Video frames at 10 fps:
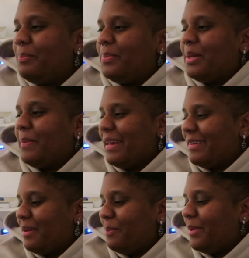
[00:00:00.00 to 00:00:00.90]

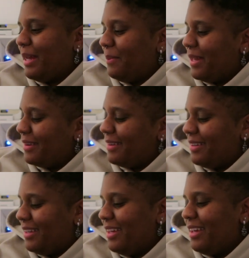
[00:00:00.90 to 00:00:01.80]
Primark. Primark.
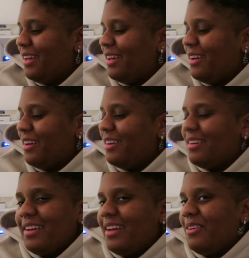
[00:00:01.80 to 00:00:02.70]

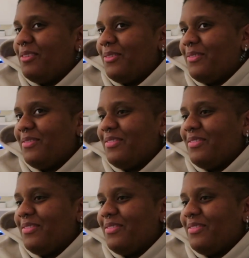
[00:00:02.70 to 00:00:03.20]
I don't know.